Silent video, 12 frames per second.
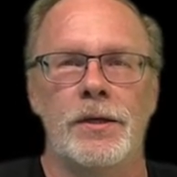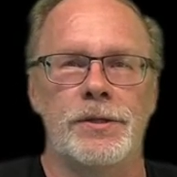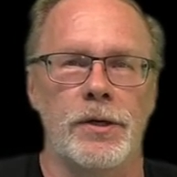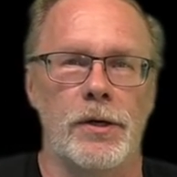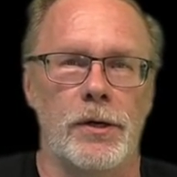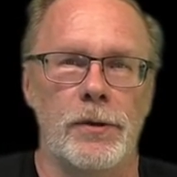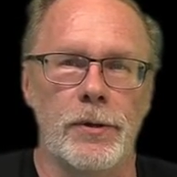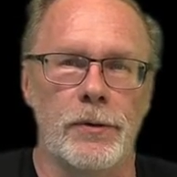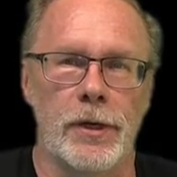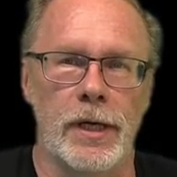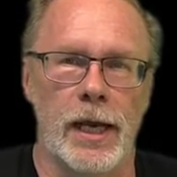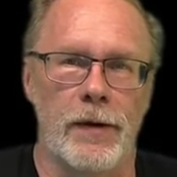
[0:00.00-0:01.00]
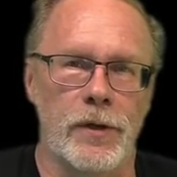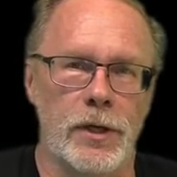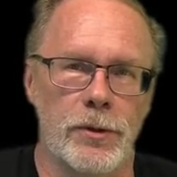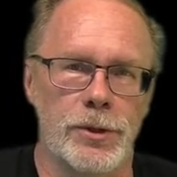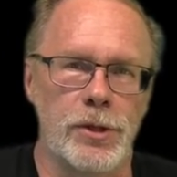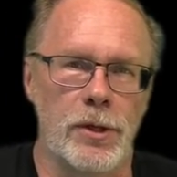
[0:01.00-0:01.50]
So you're going to have the
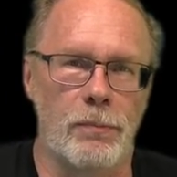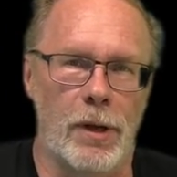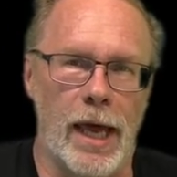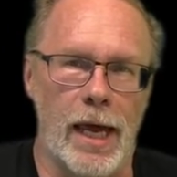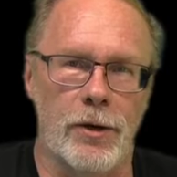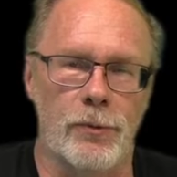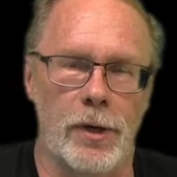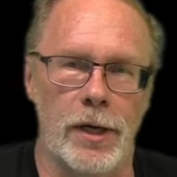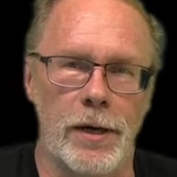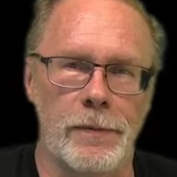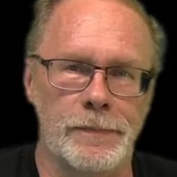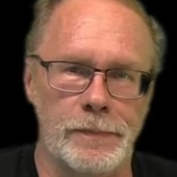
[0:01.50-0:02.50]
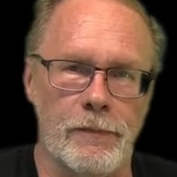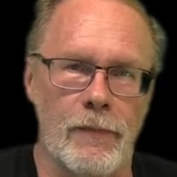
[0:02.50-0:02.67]
original black one.